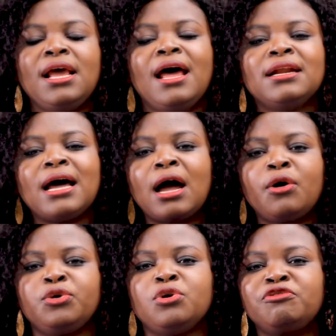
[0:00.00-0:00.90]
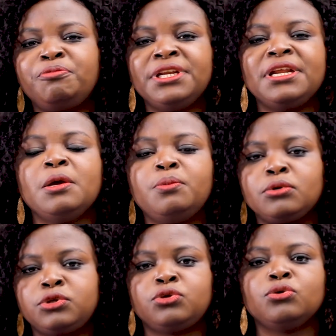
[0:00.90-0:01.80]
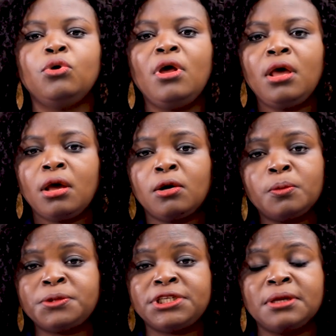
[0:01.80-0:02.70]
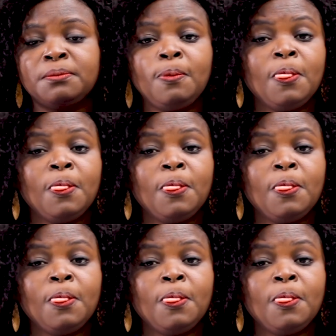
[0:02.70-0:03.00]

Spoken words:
and how you have been able to help them.